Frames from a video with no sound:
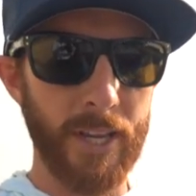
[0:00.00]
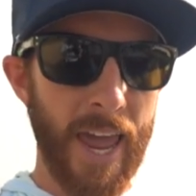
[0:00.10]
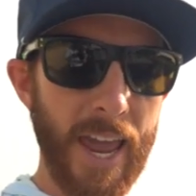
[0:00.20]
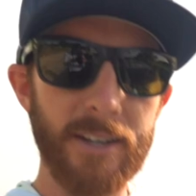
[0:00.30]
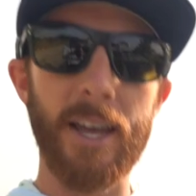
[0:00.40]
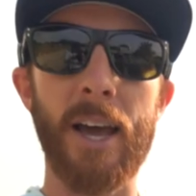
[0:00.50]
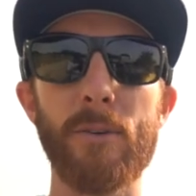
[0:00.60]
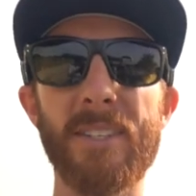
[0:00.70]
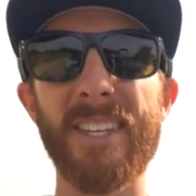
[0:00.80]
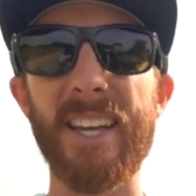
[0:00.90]
And I
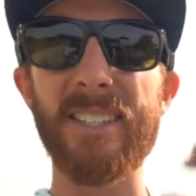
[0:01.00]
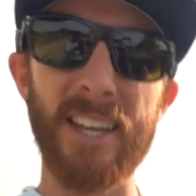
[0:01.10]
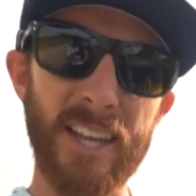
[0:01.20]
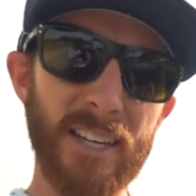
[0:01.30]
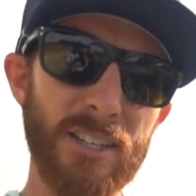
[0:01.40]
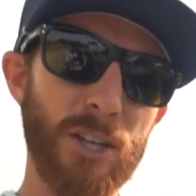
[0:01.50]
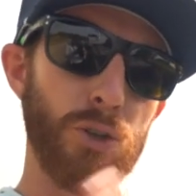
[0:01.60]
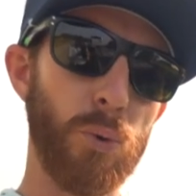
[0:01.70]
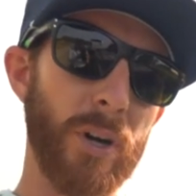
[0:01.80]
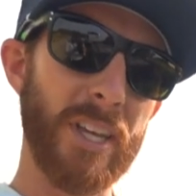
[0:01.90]
would say 10 to
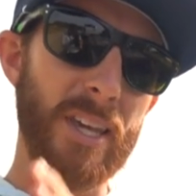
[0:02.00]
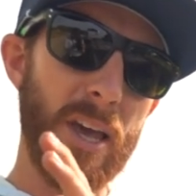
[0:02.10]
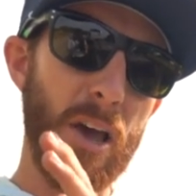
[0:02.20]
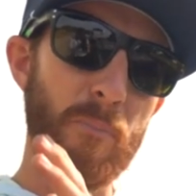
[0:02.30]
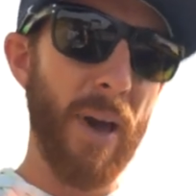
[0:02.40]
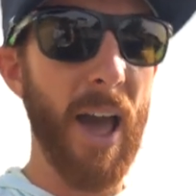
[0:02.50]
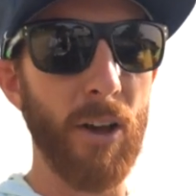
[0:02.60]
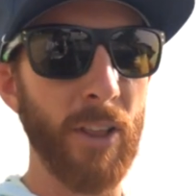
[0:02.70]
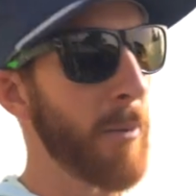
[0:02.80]
20 pound.